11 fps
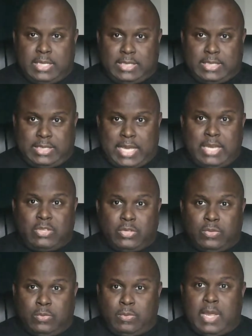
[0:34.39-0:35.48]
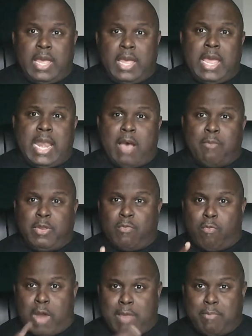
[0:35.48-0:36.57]
stay tuned and I'll be
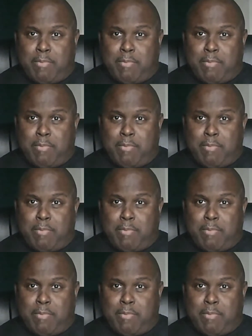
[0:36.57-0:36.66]
right